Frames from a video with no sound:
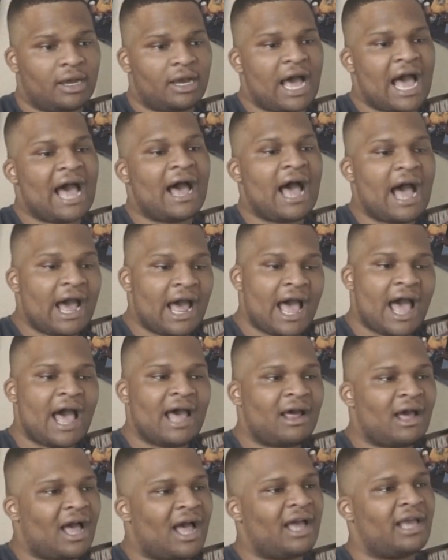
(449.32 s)
I, I,
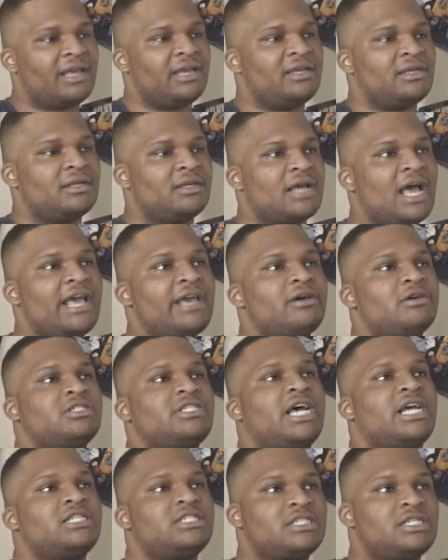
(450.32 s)
I, I, ain't, I ain't gonna
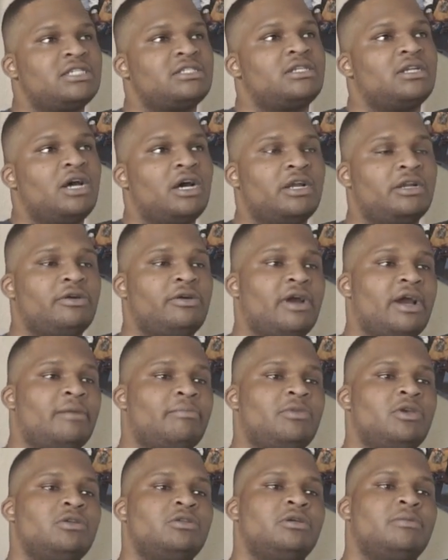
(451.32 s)
say I just listen to underground
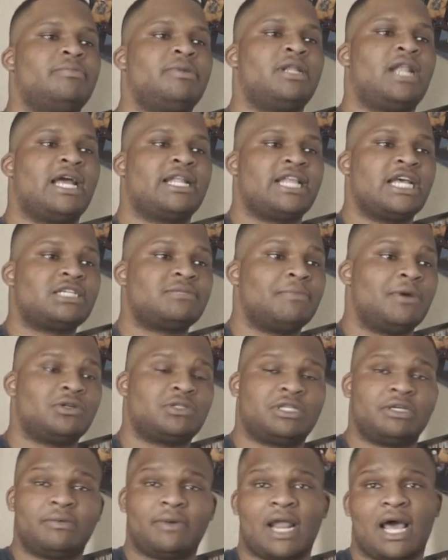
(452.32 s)
music, but like that's
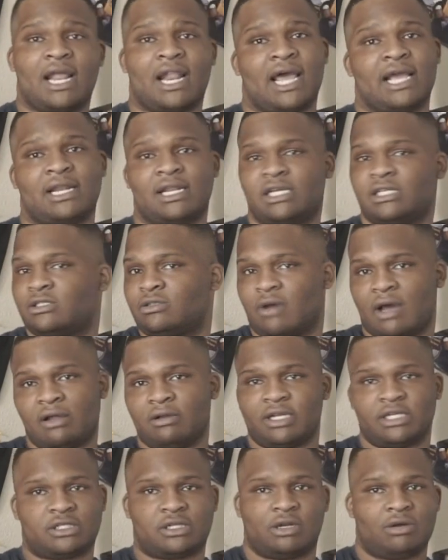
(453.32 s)
mostly what I like listen to. I
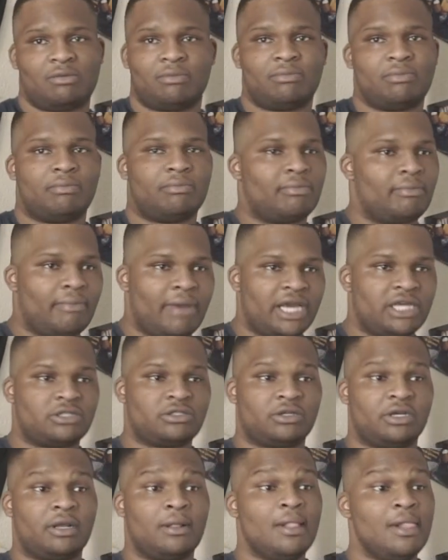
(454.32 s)
listen to right.
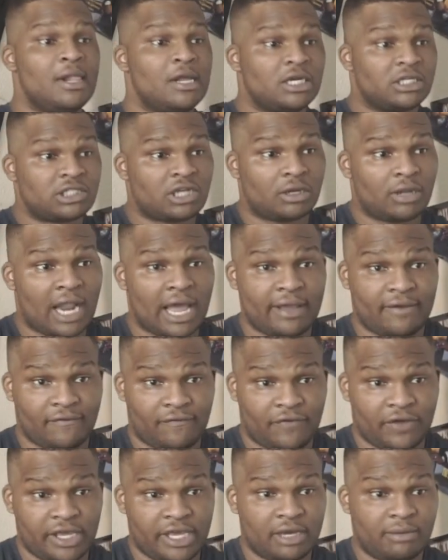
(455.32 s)
mainstream. Already, uh, so like
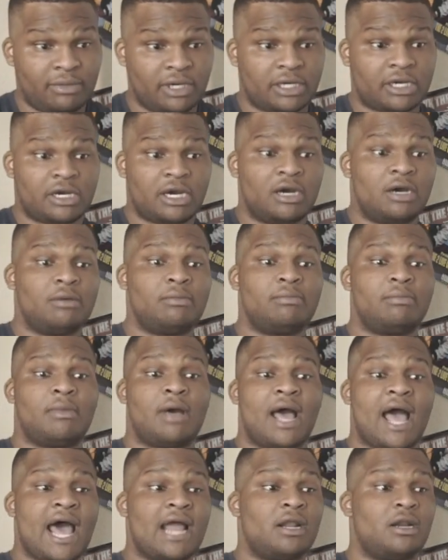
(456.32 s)
for him to come
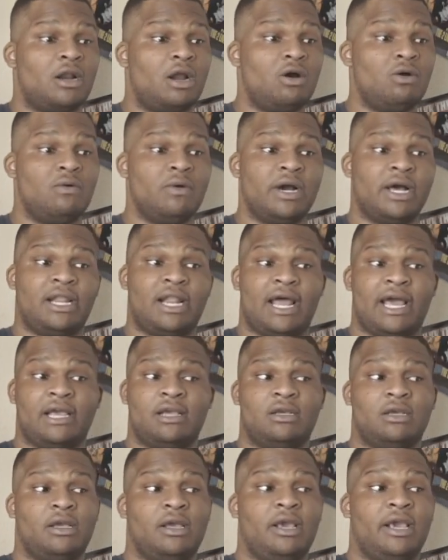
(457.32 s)
out of nowhere,
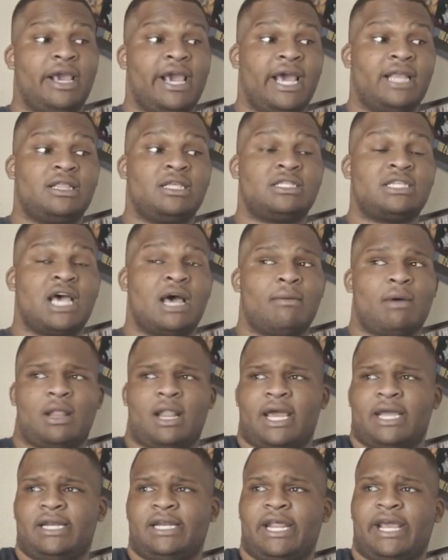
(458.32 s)
like at the time I
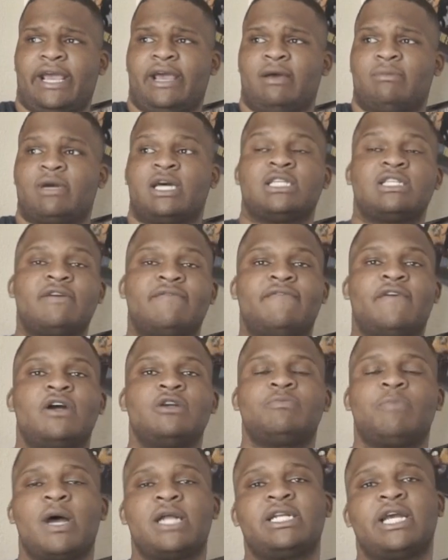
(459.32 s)
was like, damn, because the
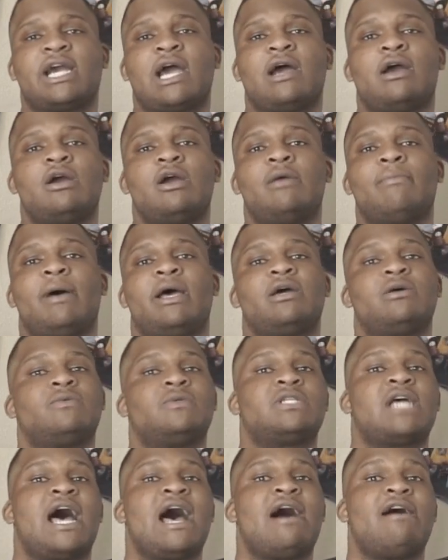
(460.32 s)
first project I heard by him
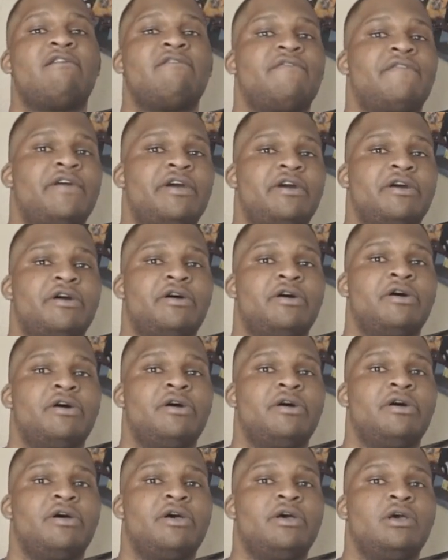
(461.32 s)
was Owl Pharaoh.
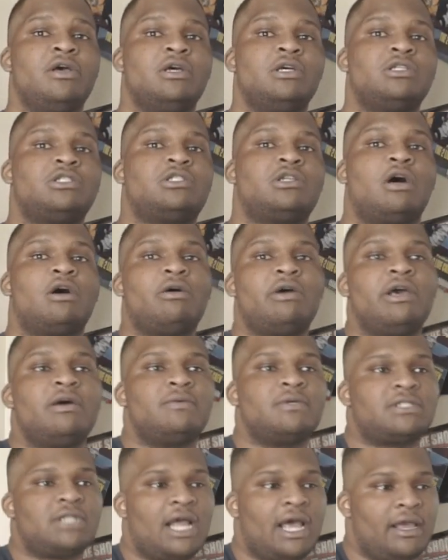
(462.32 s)
Mm. So it
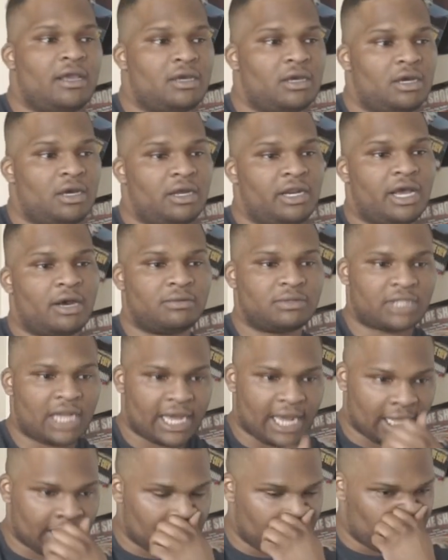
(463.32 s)
was like uh, that was like
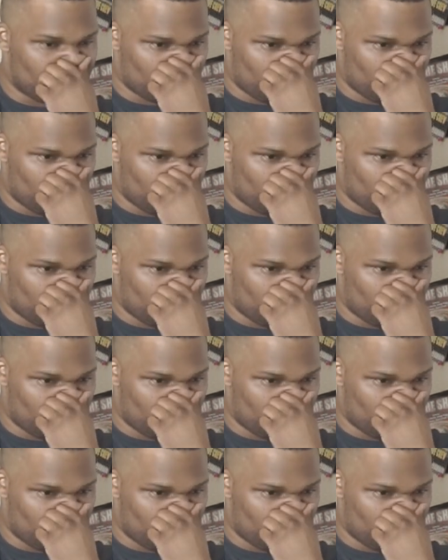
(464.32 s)
I think